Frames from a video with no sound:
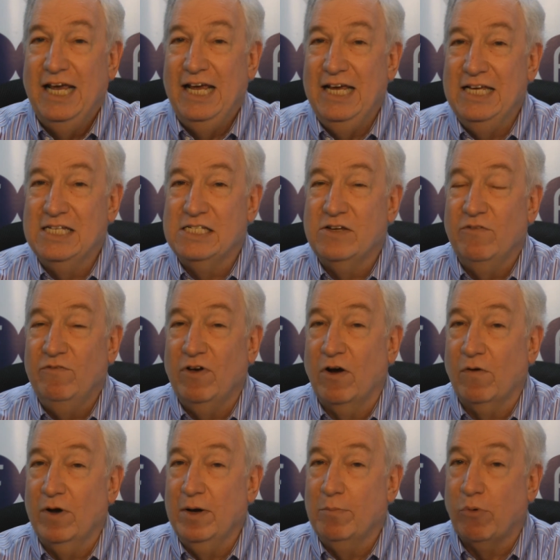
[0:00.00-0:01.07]
is
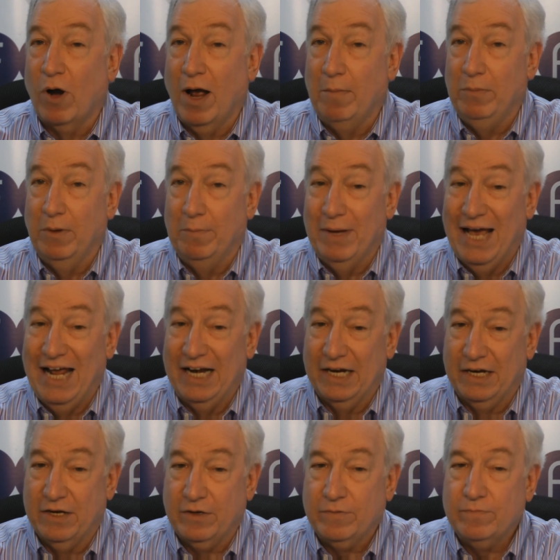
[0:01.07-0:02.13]
very
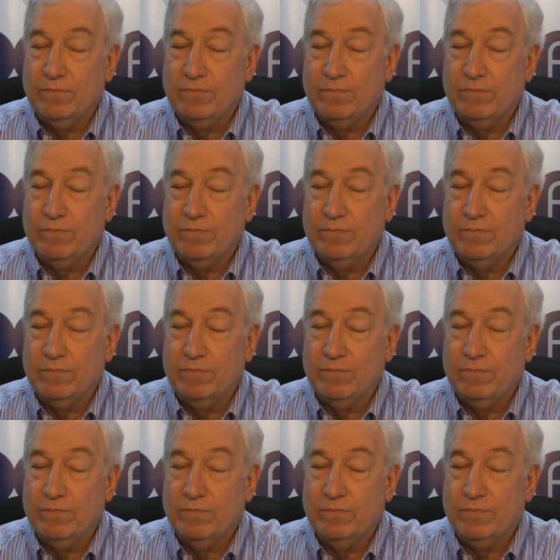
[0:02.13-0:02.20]
problematic.